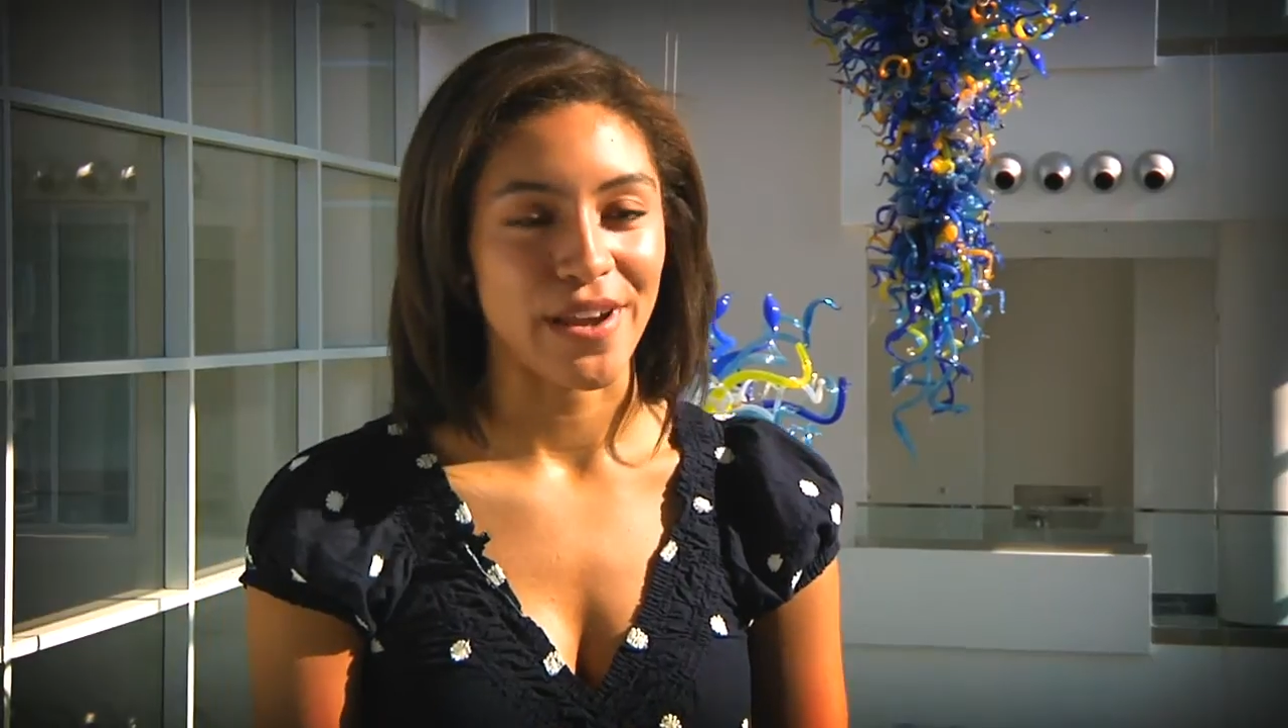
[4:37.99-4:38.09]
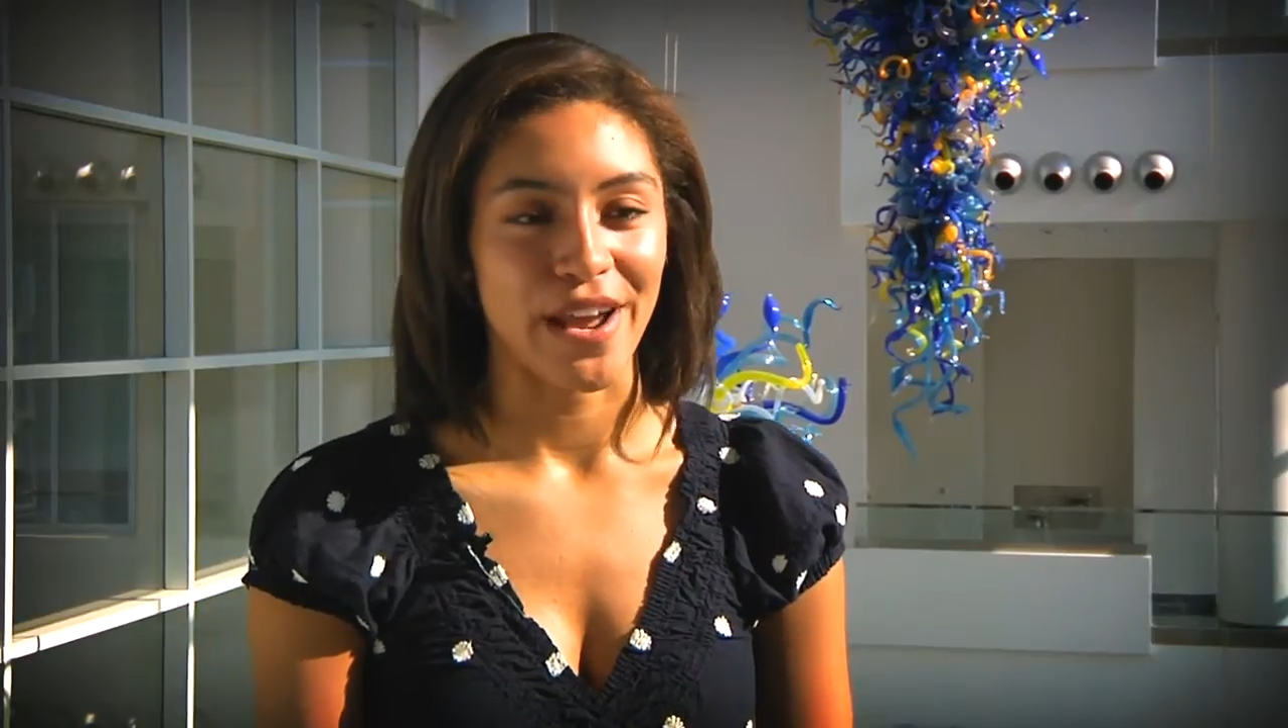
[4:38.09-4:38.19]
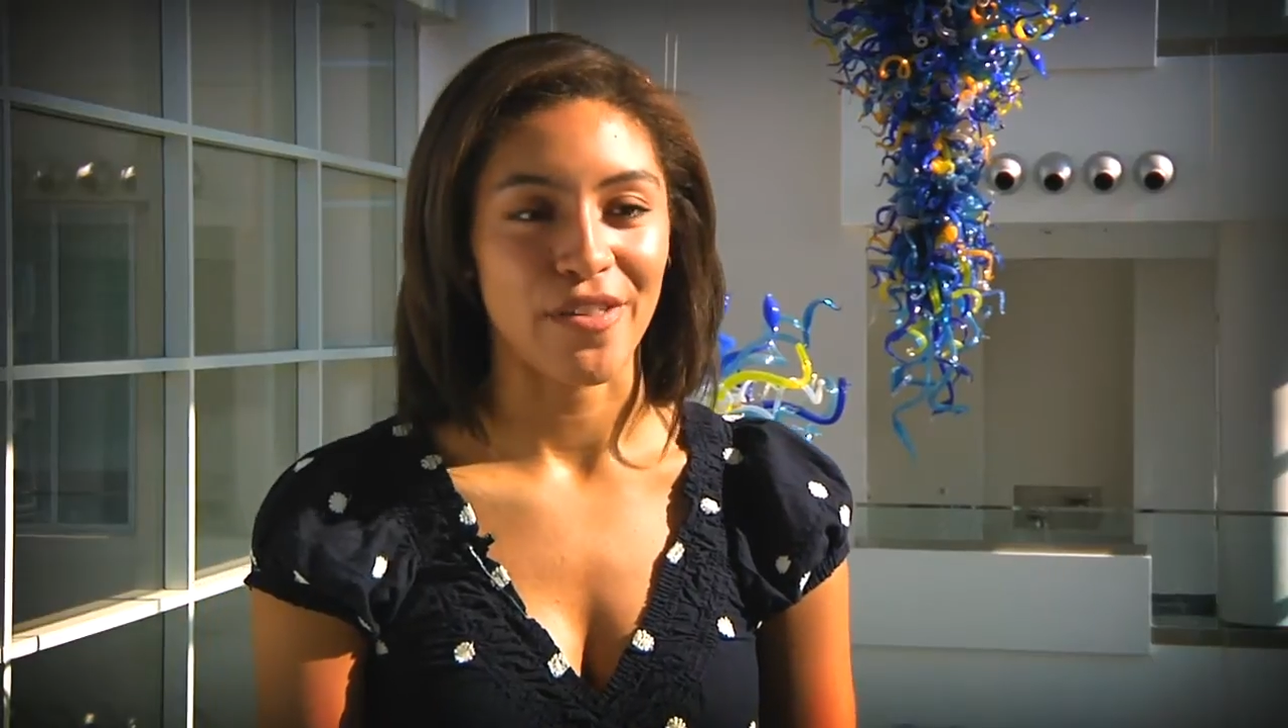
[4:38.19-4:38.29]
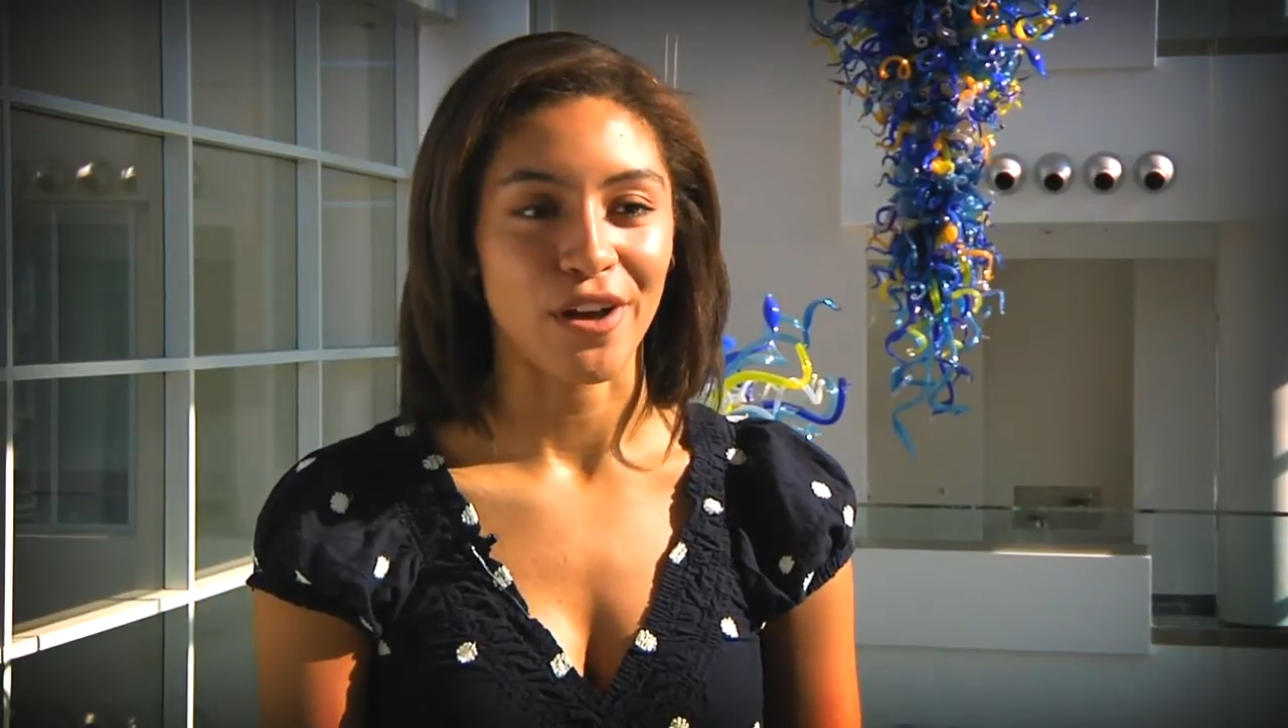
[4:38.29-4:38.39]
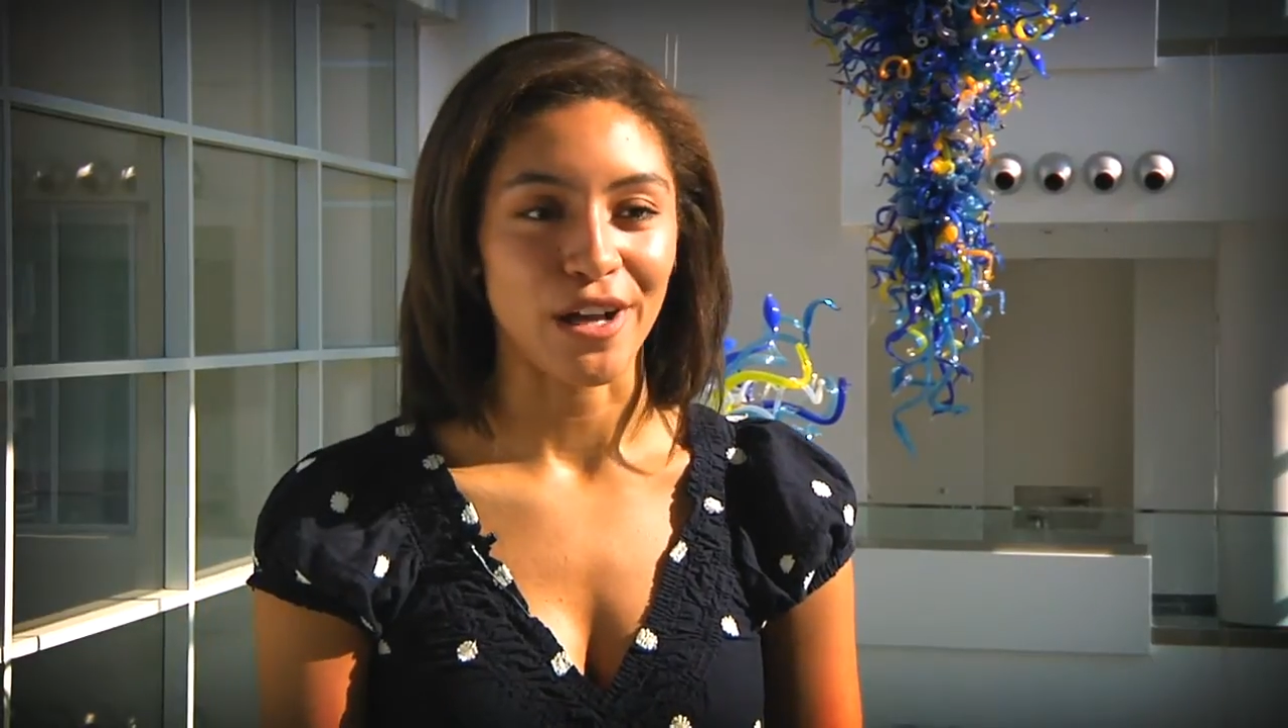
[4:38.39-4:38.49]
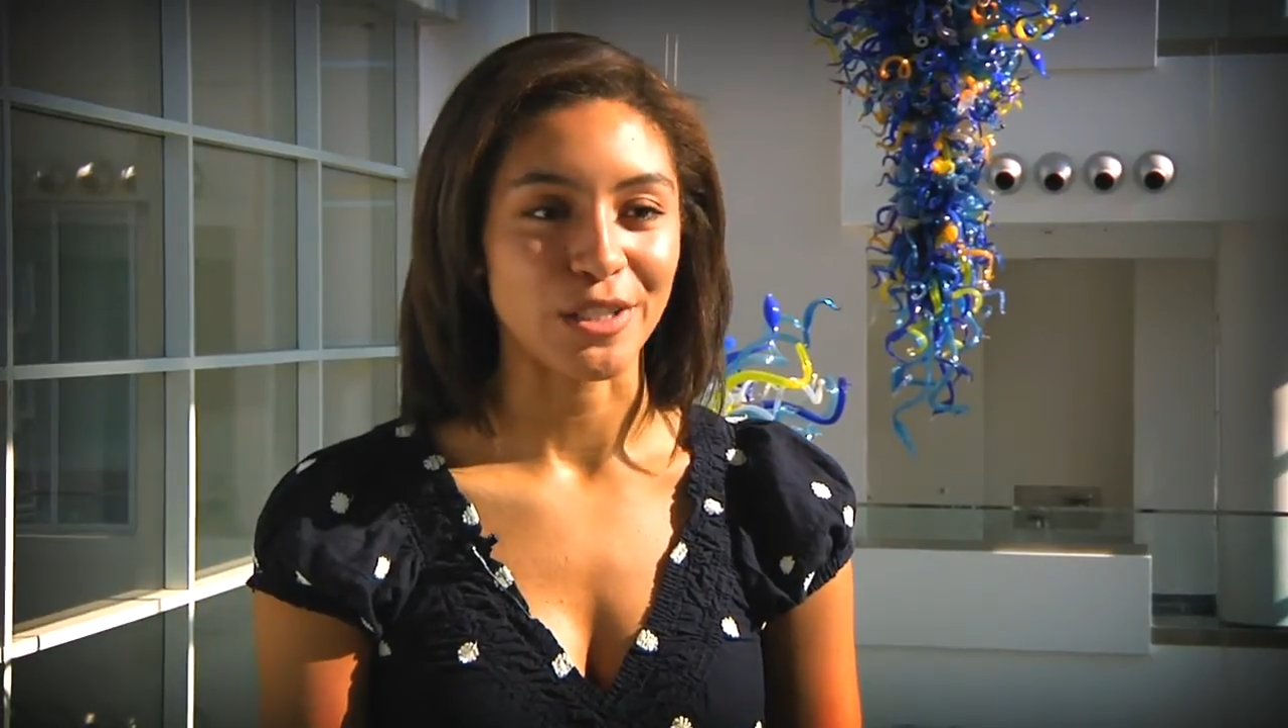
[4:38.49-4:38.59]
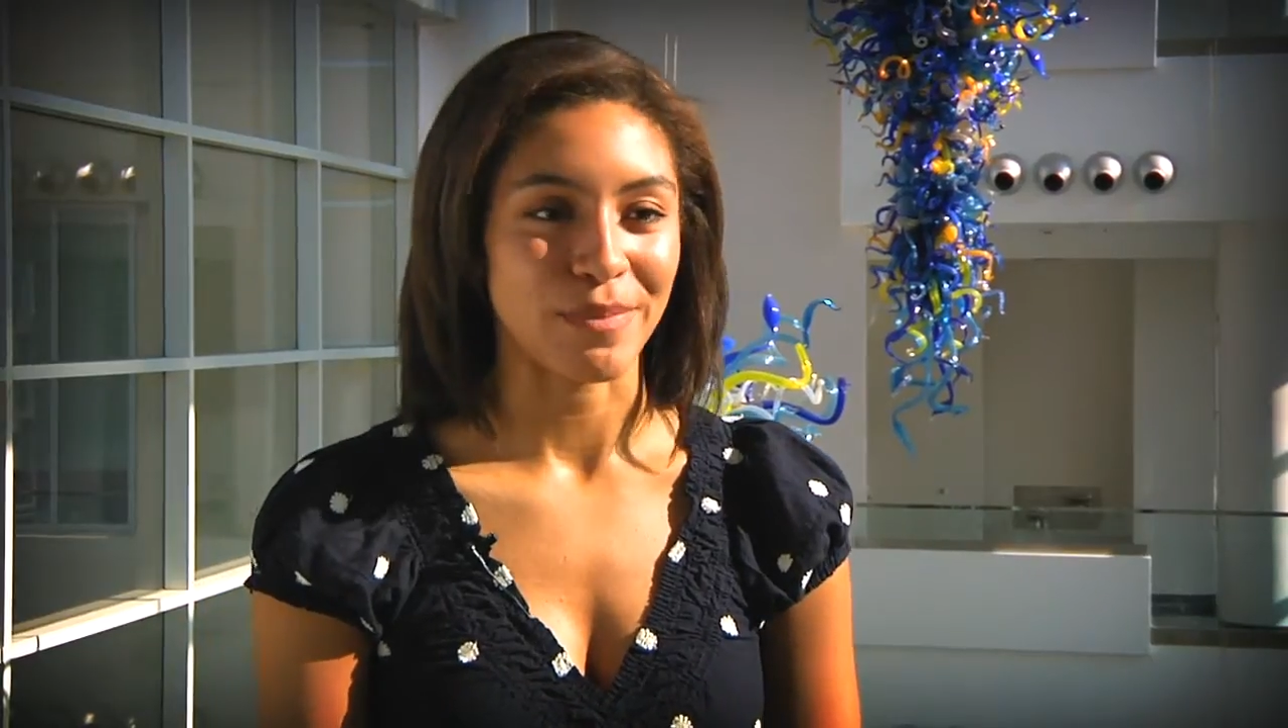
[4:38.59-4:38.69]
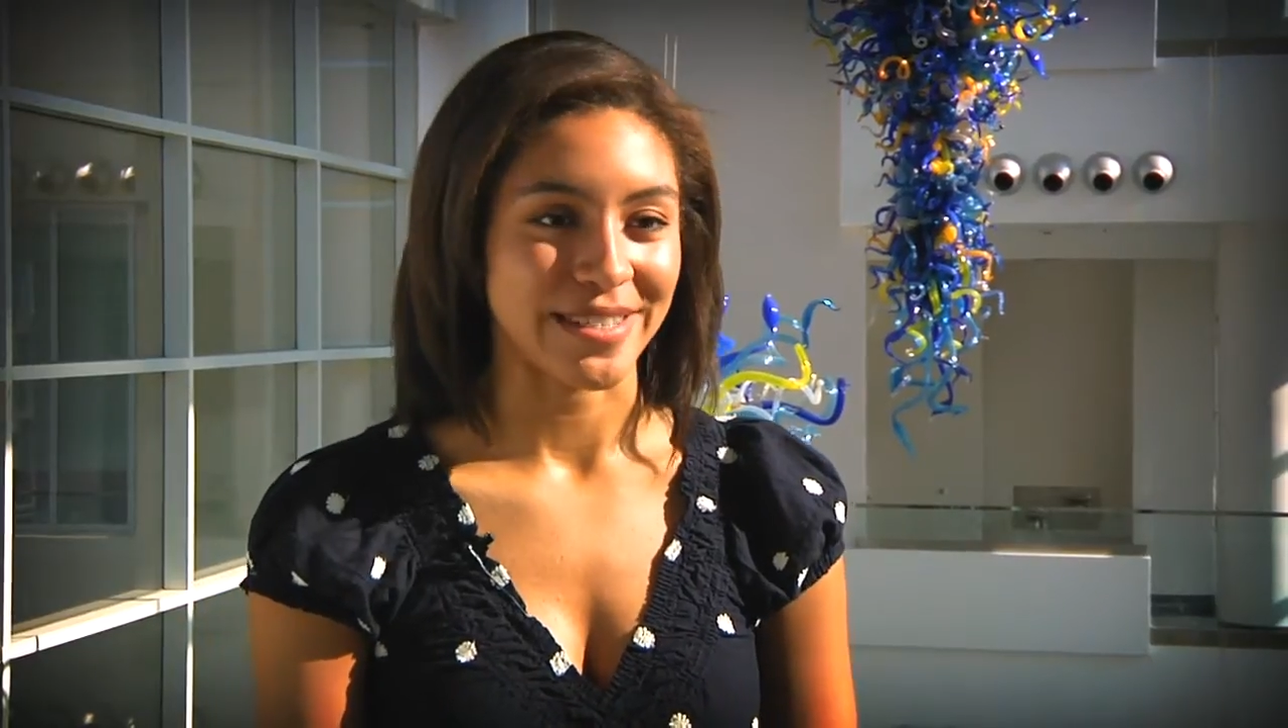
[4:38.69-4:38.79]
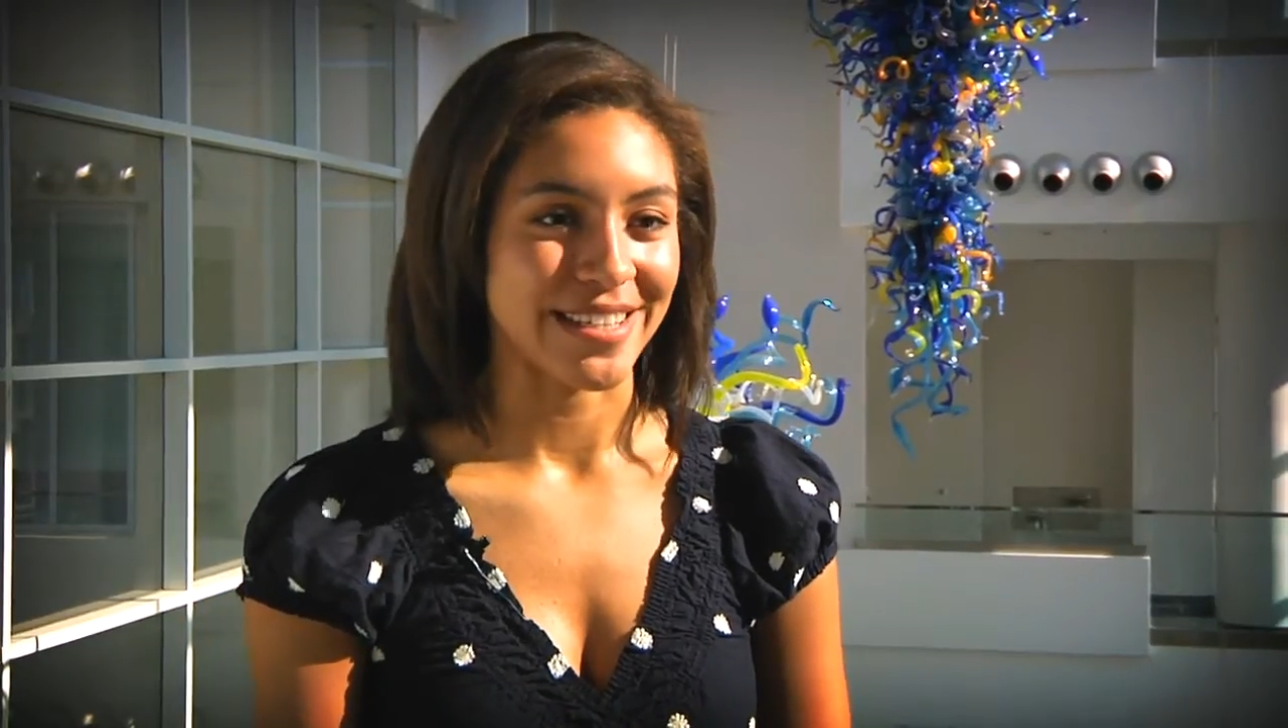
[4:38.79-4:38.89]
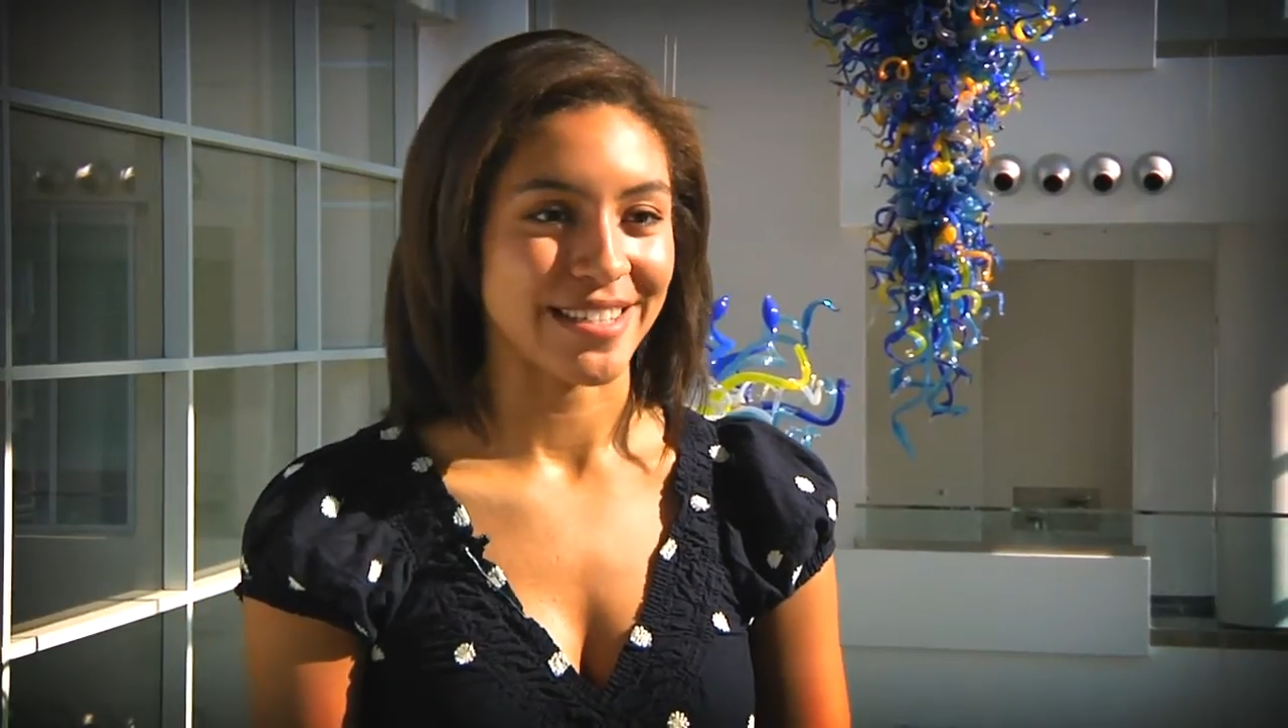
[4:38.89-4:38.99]
here at the College of
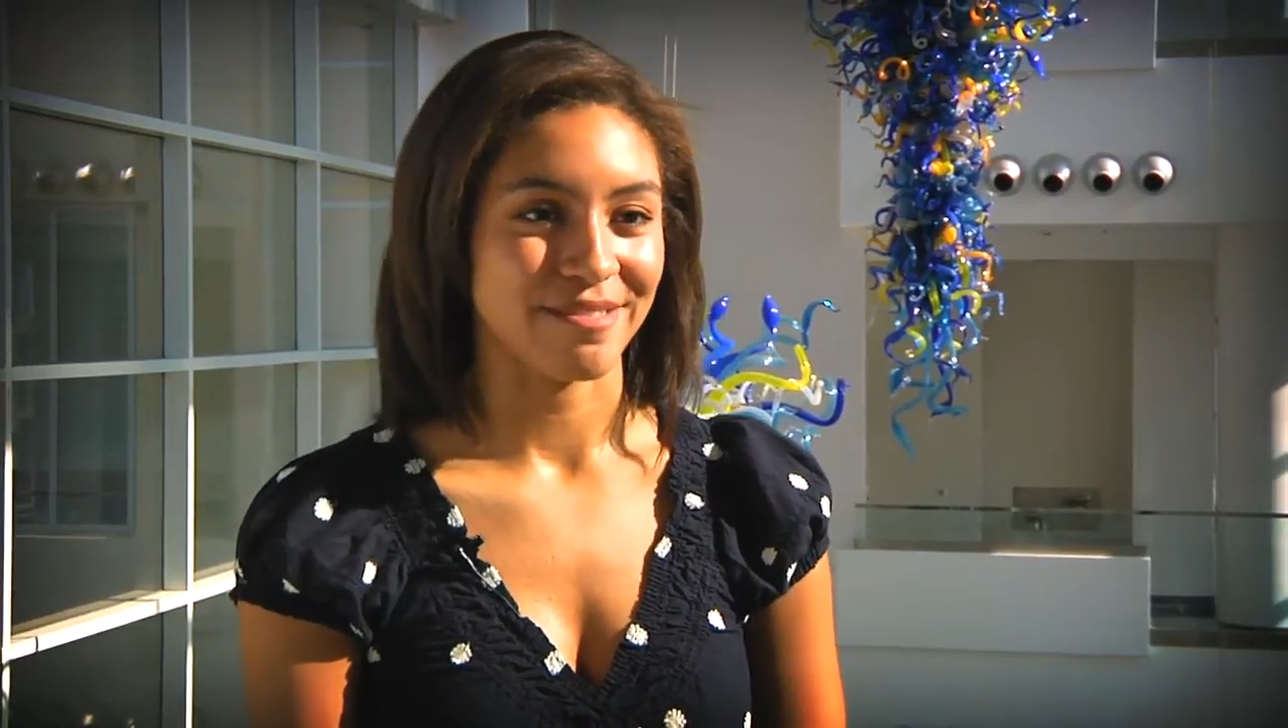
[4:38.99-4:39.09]
Business.